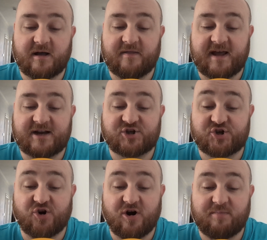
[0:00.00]
then
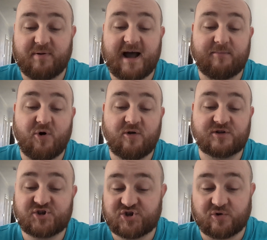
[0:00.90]
sugar, palm oil,
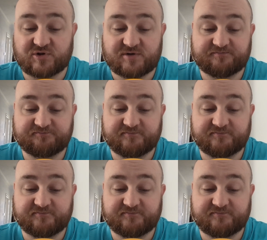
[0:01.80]
and salt.